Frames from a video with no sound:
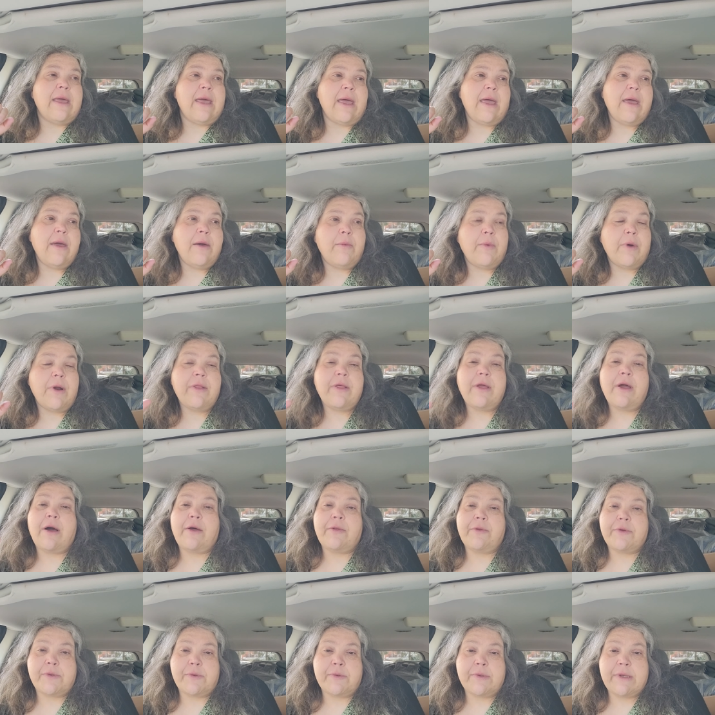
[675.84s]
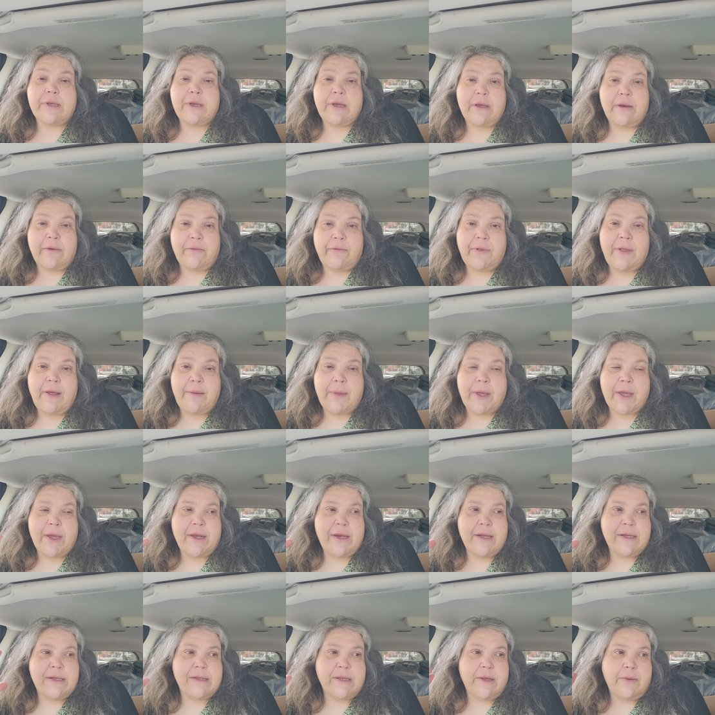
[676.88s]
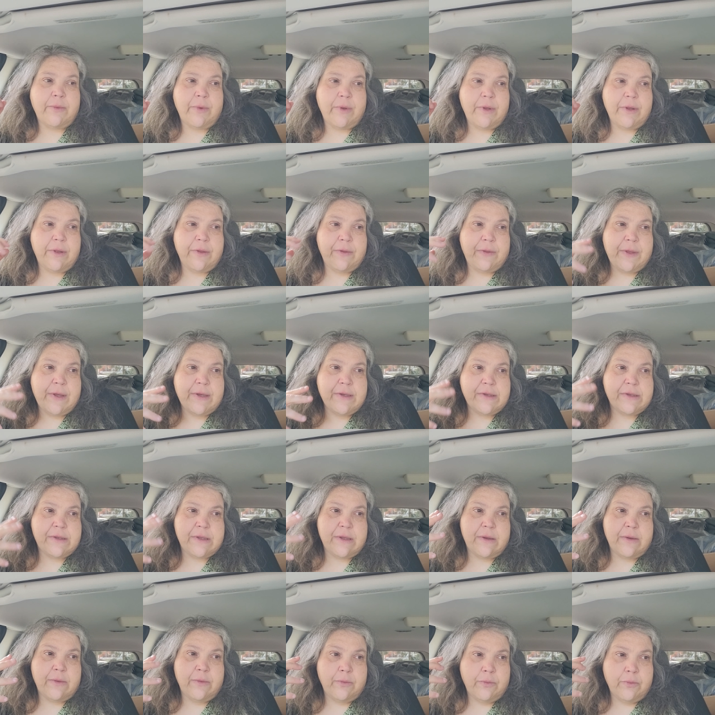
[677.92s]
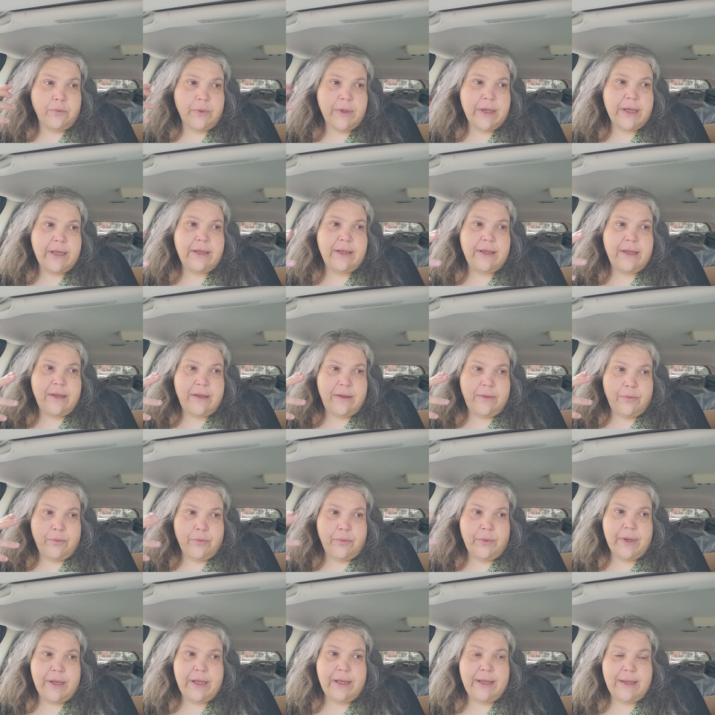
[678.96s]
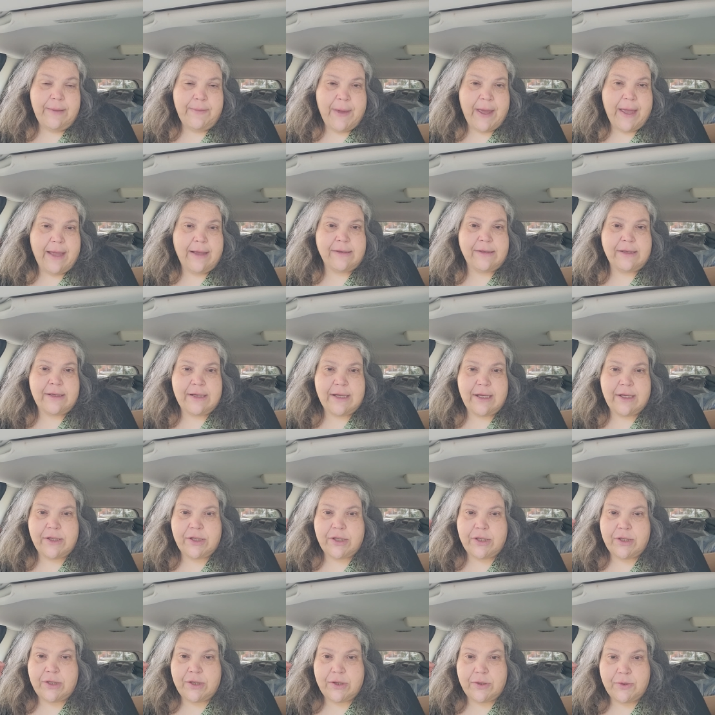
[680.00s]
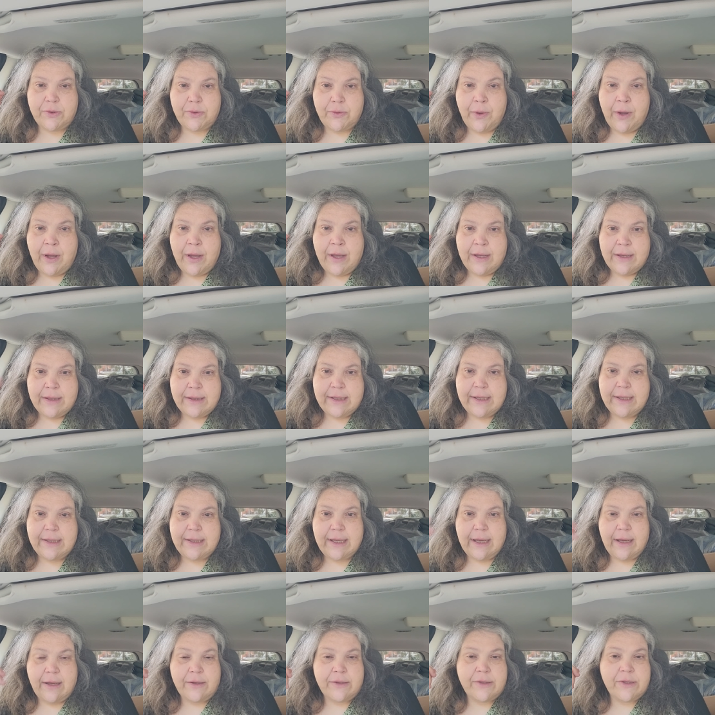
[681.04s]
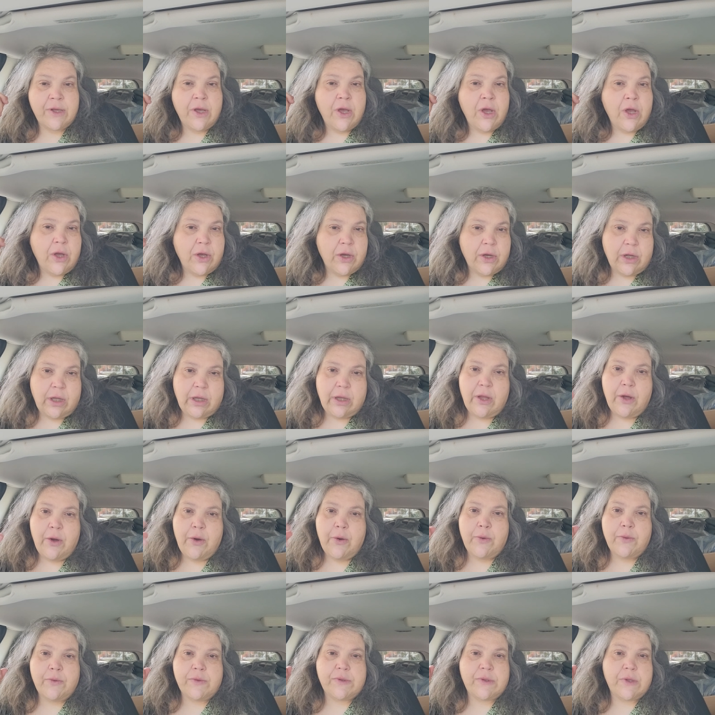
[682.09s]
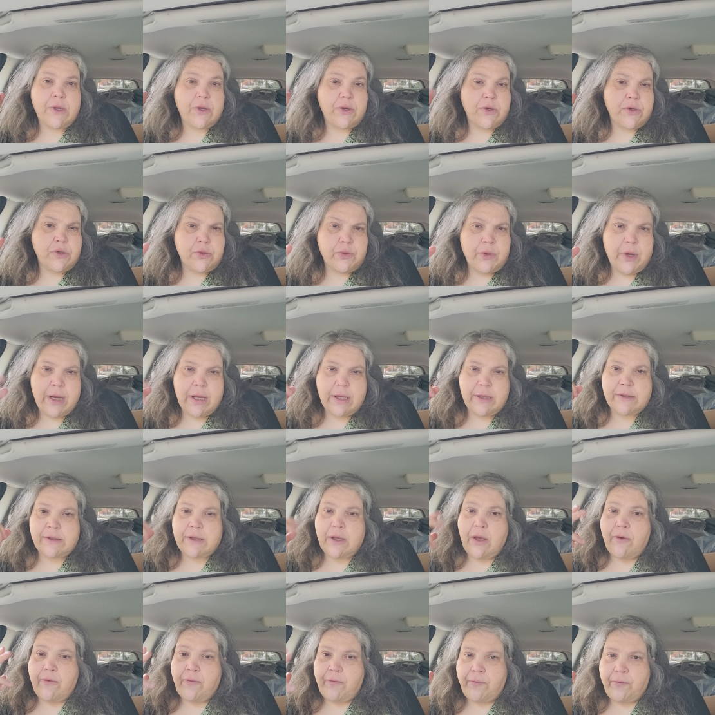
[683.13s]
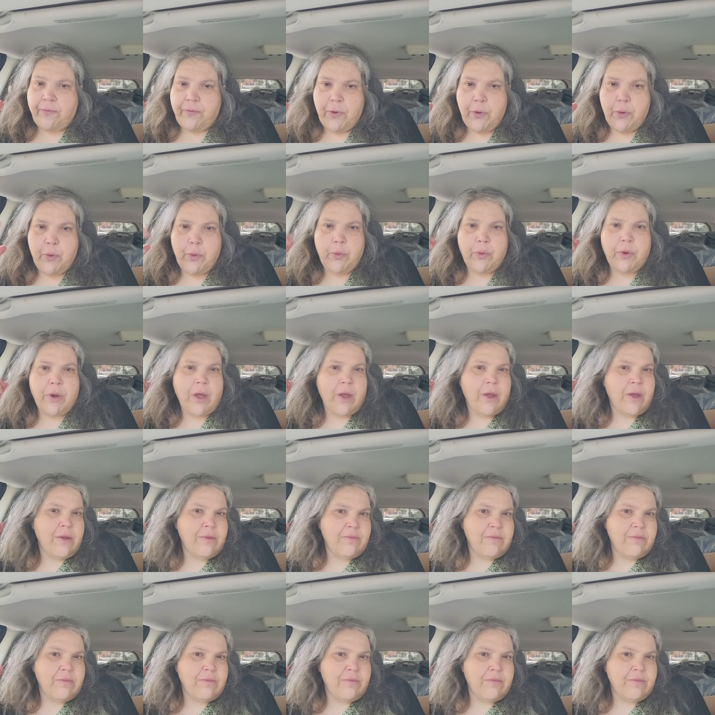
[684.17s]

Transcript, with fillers: And one of the authors was Ian Fleming. And he said one of the things that really, really pays attention to details clothes, drinks, food,